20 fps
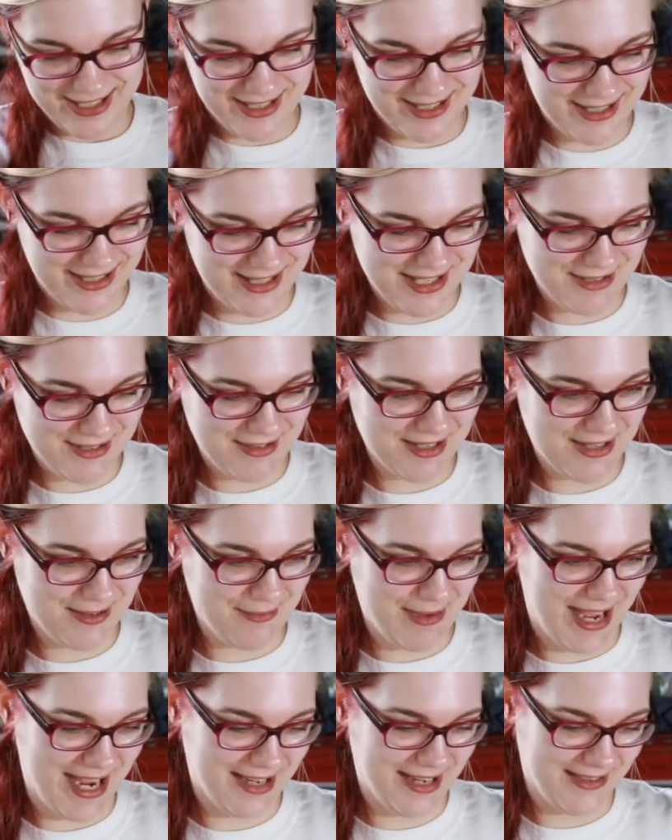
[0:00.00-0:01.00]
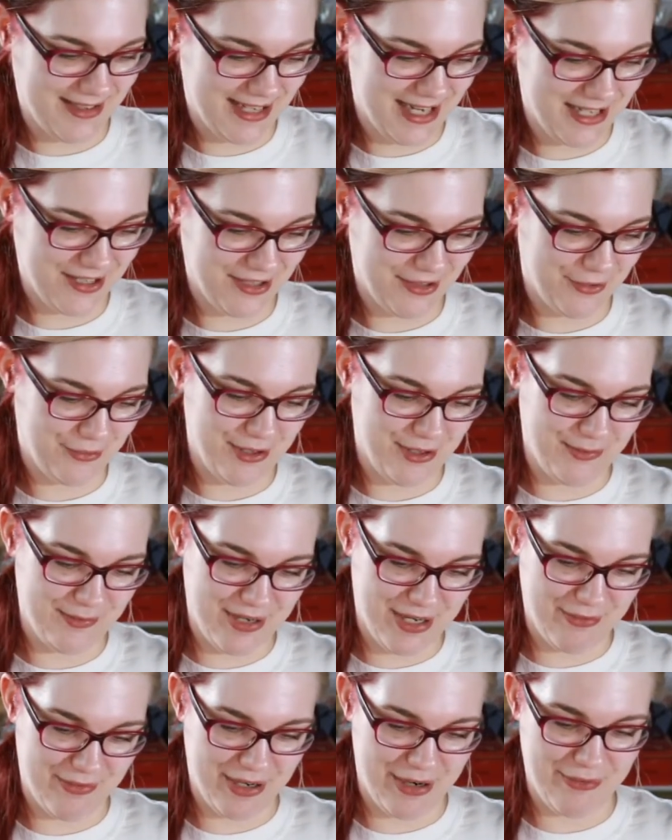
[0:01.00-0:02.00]
this was the bag that I took with me
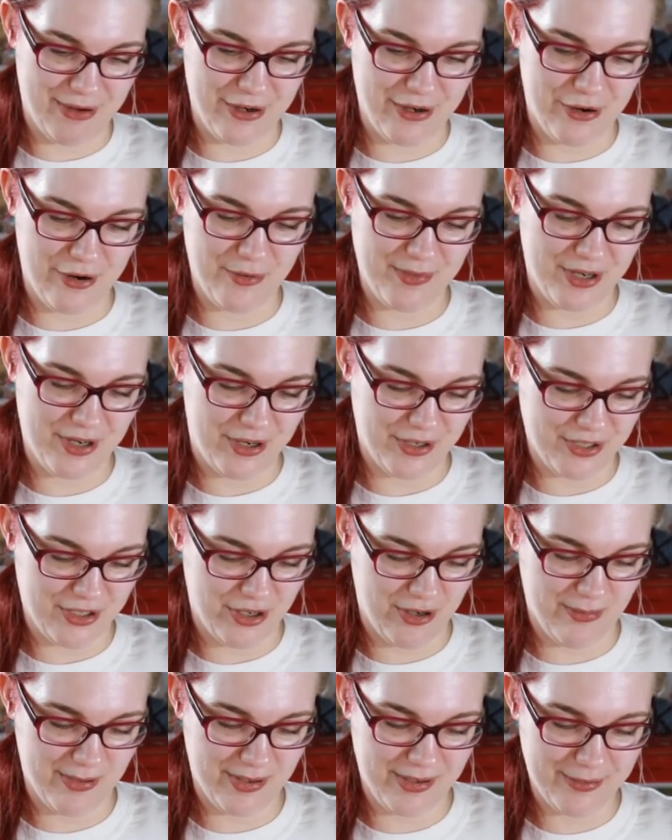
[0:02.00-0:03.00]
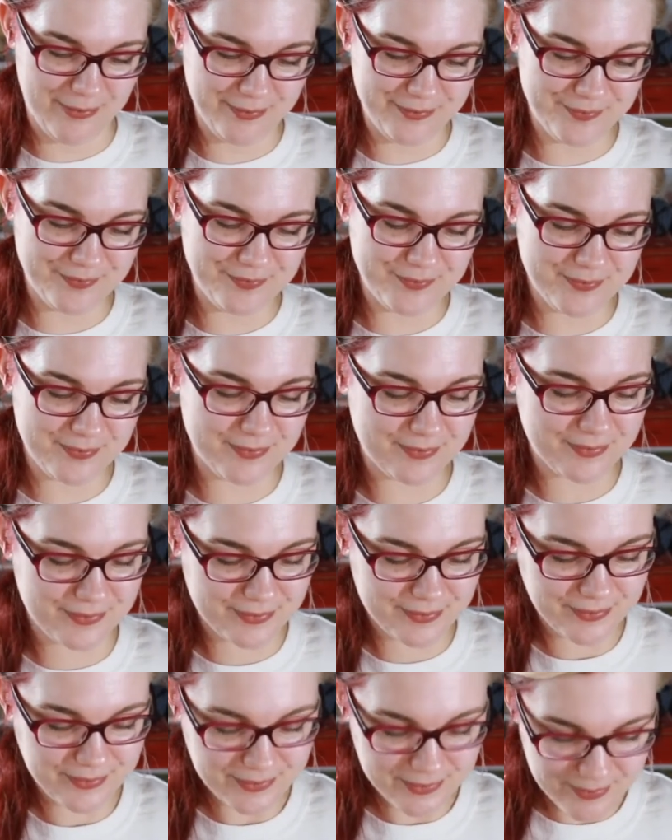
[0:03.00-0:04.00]
when I went home in October
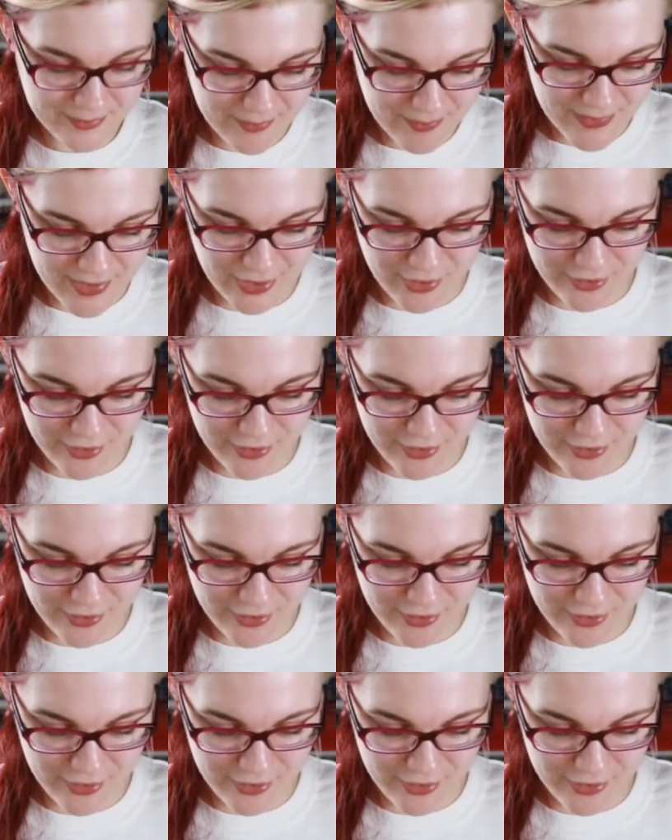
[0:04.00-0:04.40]
over